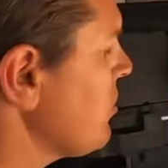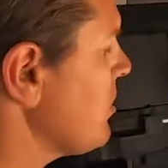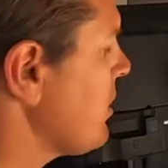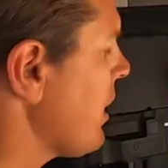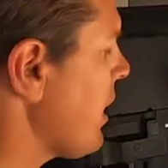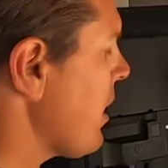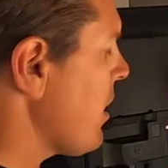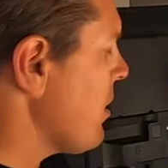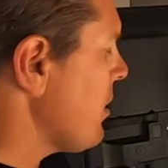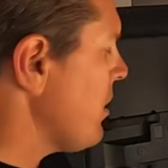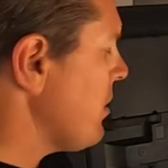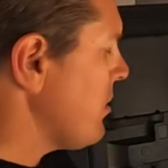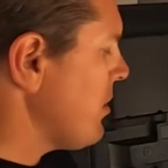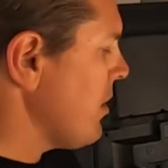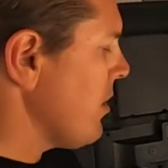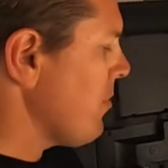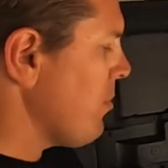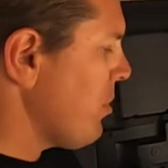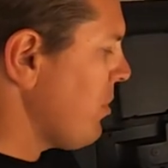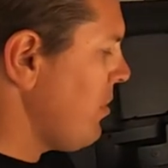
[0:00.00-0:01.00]
just a handy
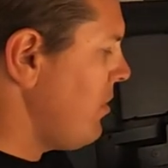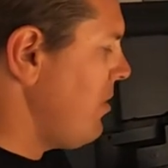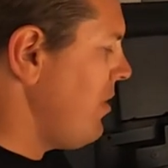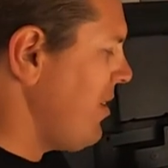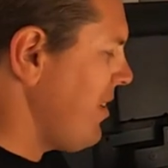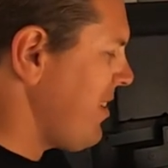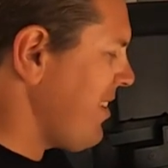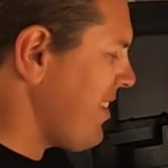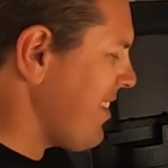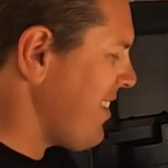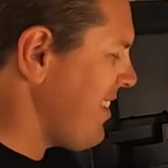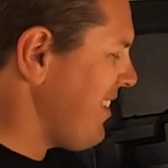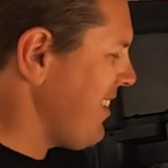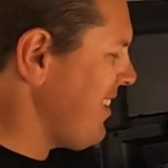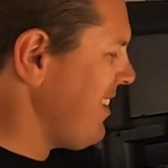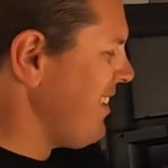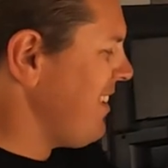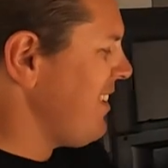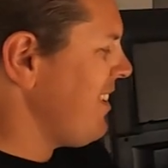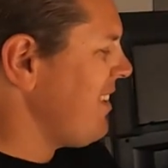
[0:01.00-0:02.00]
tip,
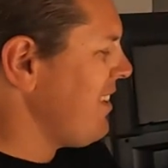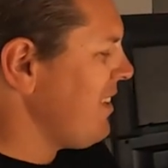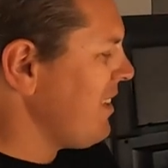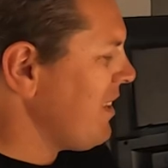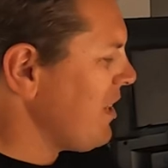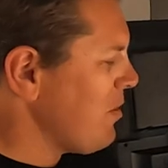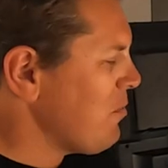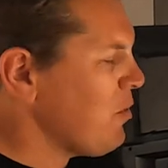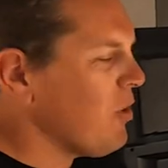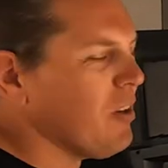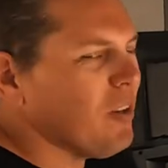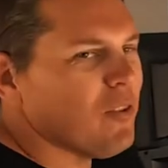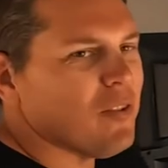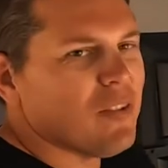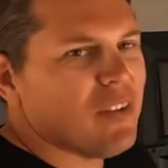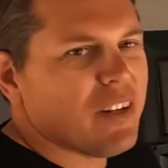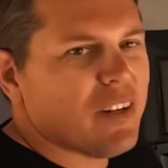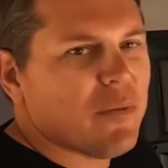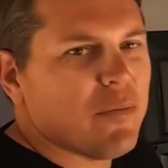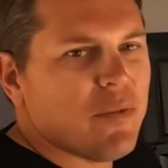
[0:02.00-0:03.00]
it might look
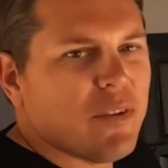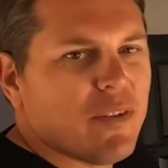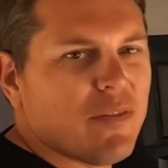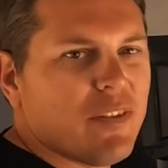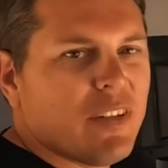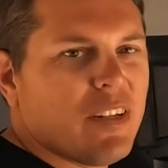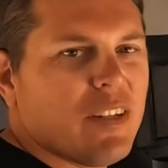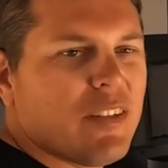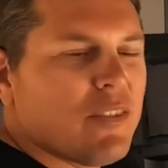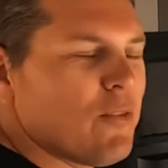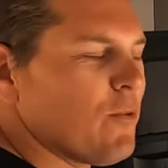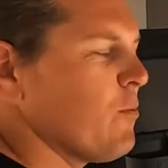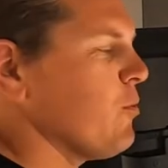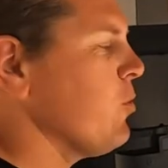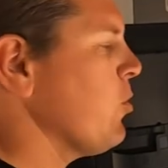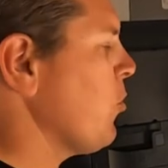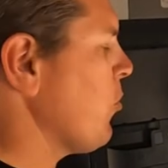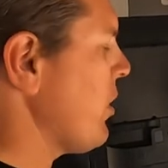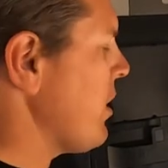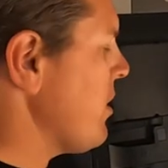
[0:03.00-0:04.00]
like a bit of a screw
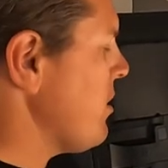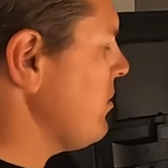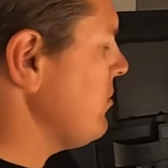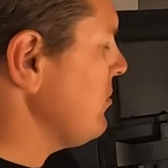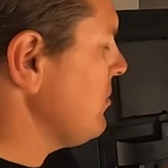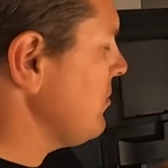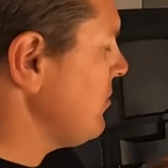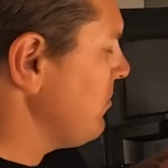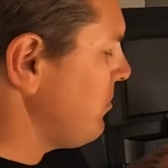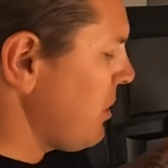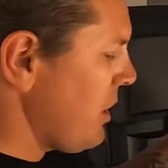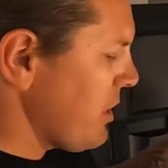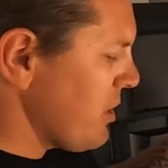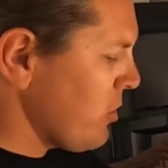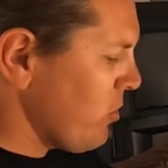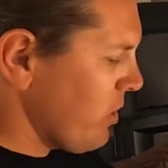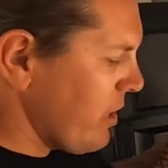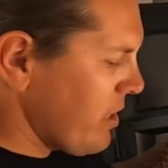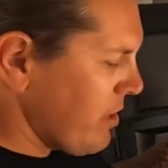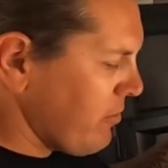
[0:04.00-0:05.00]
around, but
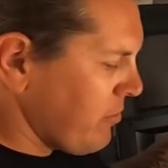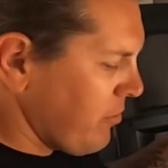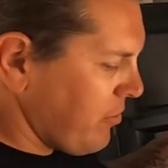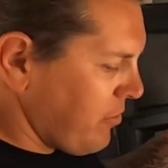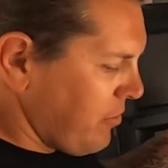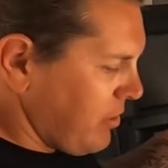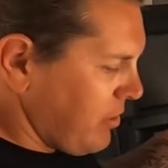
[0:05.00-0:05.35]
you'll have